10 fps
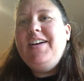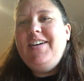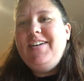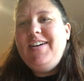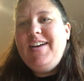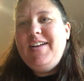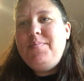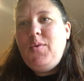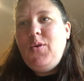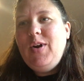
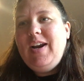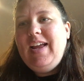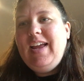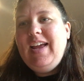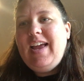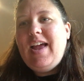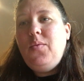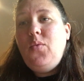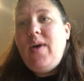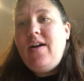Good morning
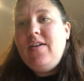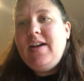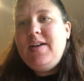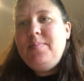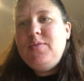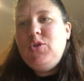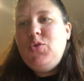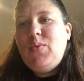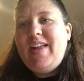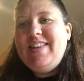and welcome
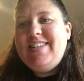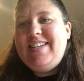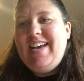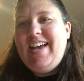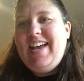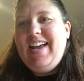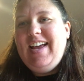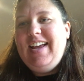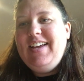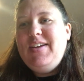to
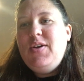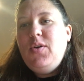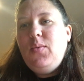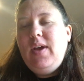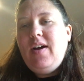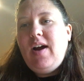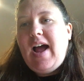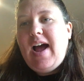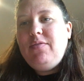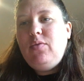Wednesday. We are
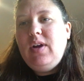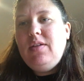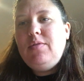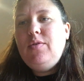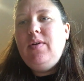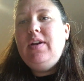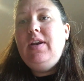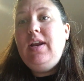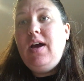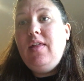halfway through
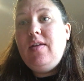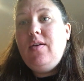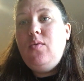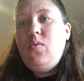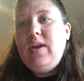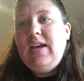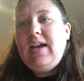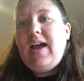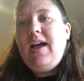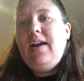another
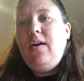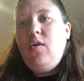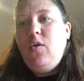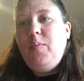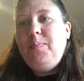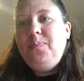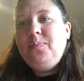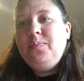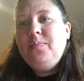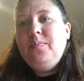week at home,
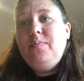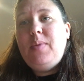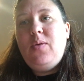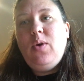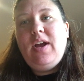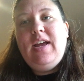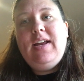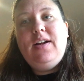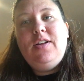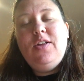but we're
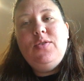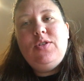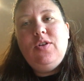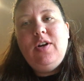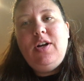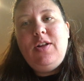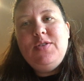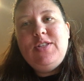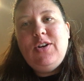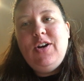getting closer and
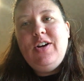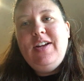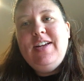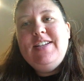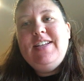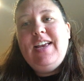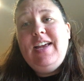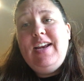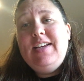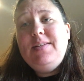closer to
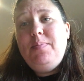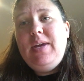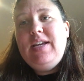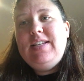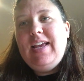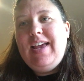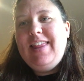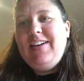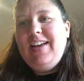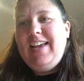getting to be
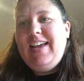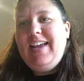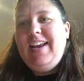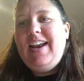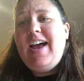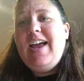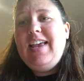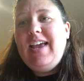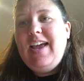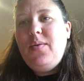together again, and I
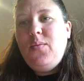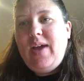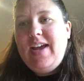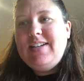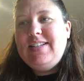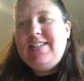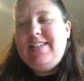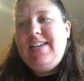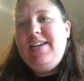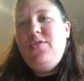can't wait to
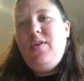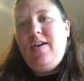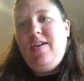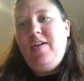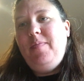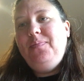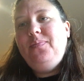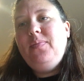see you all.